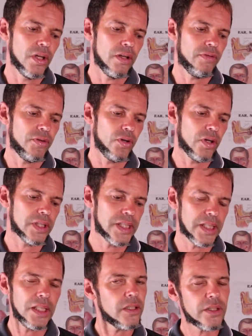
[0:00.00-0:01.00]
if you are
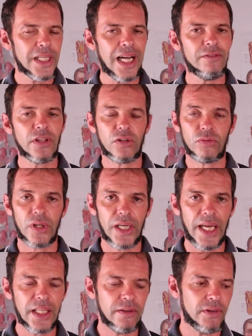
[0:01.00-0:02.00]
still diving
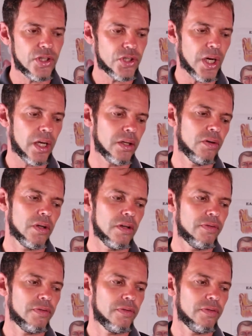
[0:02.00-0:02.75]
relatively shallow,